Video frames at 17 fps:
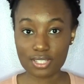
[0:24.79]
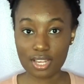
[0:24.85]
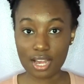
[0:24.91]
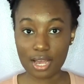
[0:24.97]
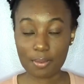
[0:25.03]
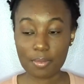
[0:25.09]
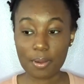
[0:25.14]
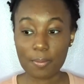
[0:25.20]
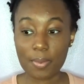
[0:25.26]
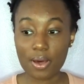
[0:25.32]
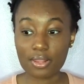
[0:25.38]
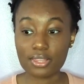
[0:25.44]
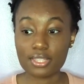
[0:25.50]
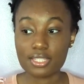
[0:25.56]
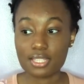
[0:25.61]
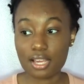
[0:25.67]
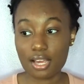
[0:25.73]
time
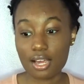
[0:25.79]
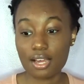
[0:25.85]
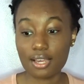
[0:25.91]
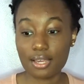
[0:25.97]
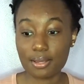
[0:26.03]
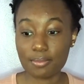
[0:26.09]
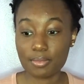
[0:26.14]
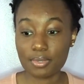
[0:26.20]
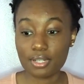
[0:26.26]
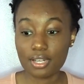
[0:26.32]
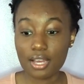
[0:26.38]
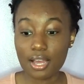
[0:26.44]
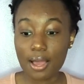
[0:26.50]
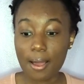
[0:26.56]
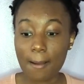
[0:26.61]
about the time